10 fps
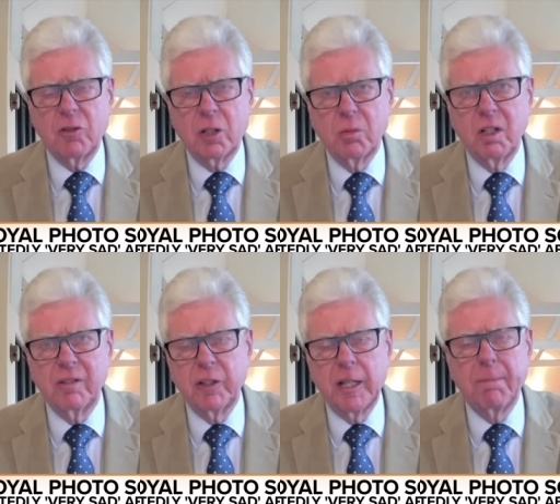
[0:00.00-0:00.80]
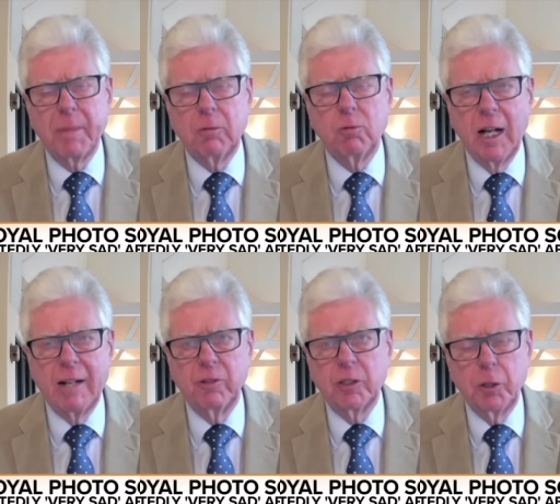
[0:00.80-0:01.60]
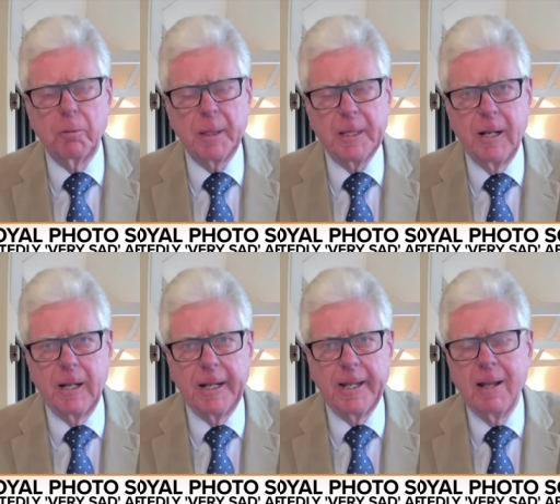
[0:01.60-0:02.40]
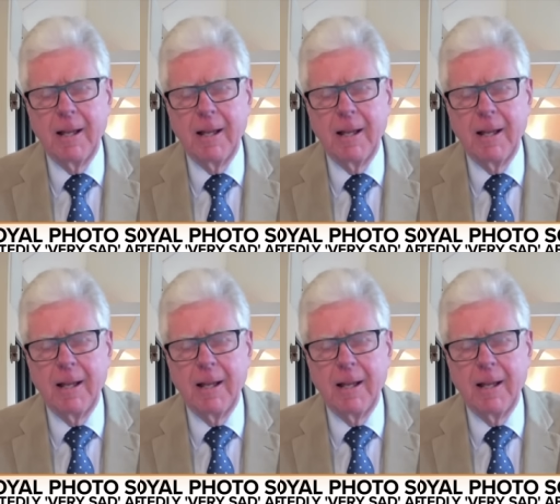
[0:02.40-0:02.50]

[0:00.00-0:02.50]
I used to work for their big rival, U P I,